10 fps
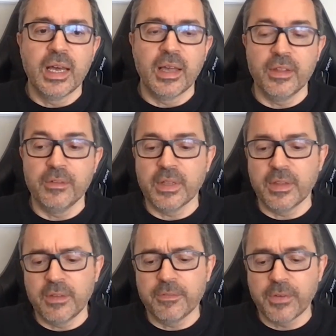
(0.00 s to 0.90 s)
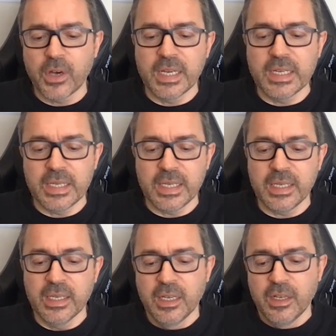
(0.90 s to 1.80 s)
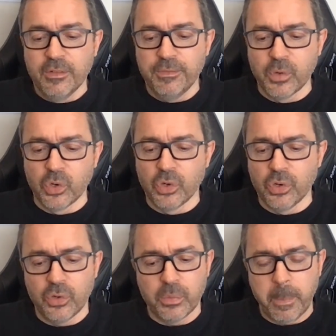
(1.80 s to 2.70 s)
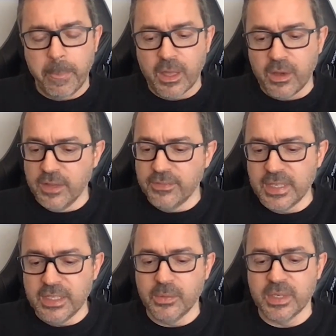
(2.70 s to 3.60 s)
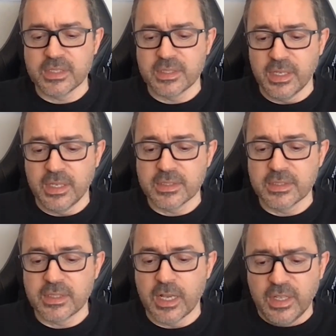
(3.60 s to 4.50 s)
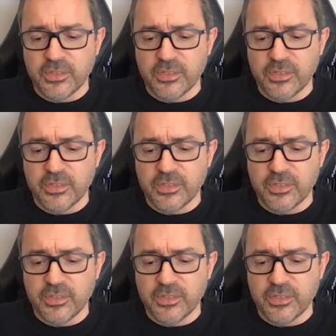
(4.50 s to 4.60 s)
And then finally, for high value assets,